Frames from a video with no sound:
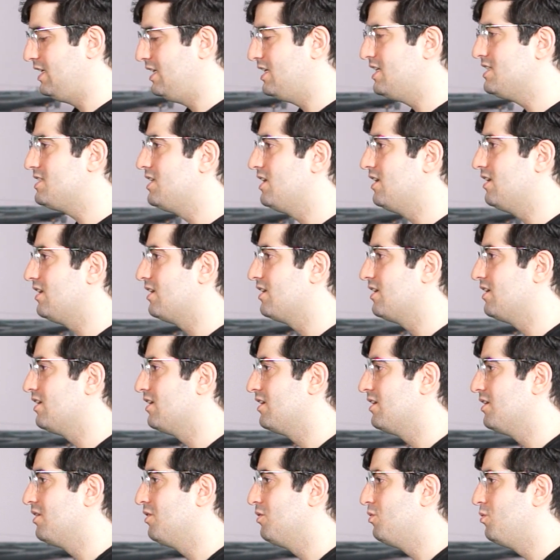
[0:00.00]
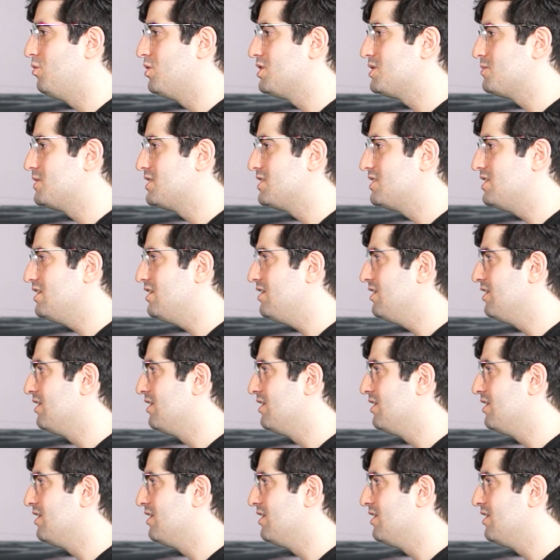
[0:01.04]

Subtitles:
Is here USB-C?